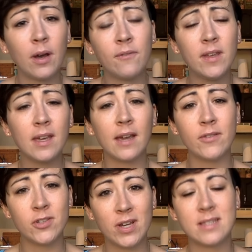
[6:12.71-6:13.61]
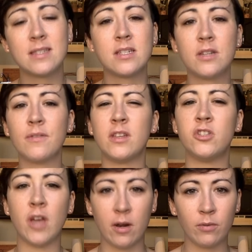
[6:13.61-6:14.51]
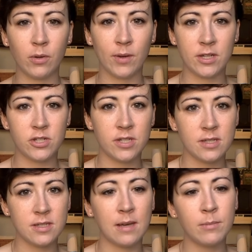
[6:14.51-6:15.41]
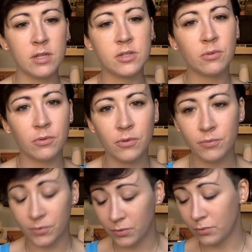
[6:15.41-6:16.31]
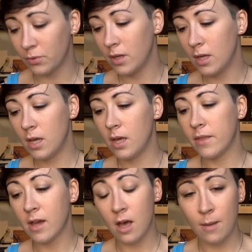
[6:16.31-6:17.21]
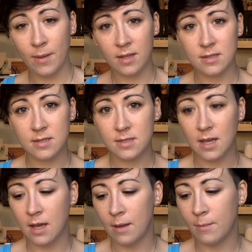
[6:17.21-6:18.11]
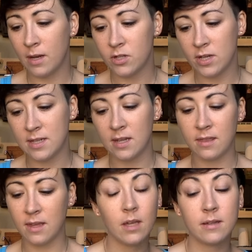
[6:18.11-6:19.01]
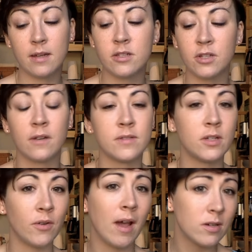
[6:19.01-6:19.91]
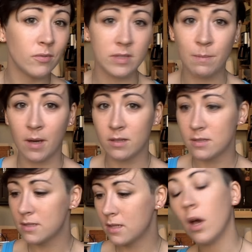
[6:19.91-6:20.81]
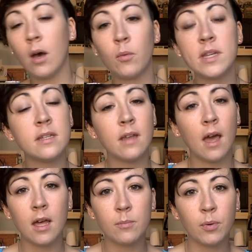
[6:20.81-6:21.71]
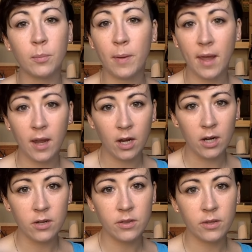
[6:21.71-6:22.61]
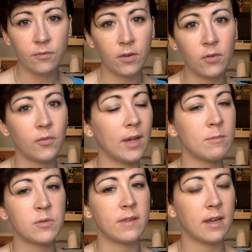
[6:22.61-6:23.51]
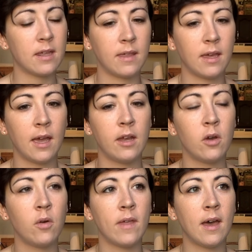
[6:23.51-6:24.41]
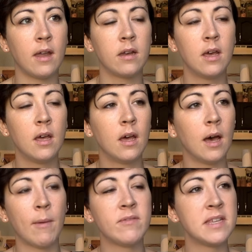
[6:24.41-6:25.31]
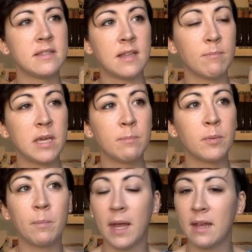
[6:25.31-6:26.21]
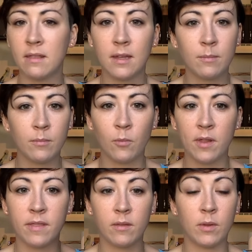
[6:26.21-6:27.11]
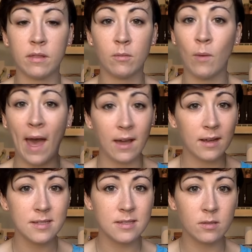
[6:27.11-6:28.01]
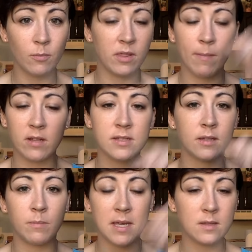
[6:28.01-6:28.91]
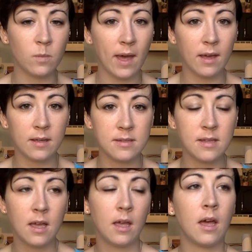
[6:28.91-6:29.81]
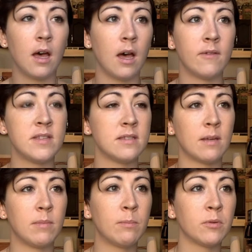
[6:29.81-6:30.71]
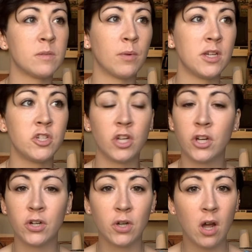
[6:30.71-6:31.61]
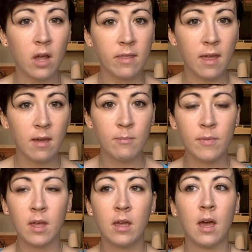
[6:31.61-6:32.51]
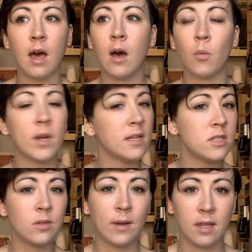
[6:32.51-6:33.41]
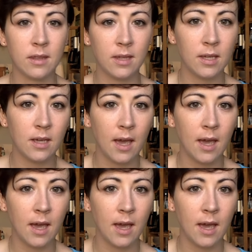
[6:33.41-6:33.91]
I feel like I've addressed the general questions. I'm gonna scroll through the comments and address anything that deserves a direct response. We did not prepare the flow frames with anything. I know that I've seen some people paint them with wax, with melted beeswax. I've seen some people spray sugar on them. We didn't do anything.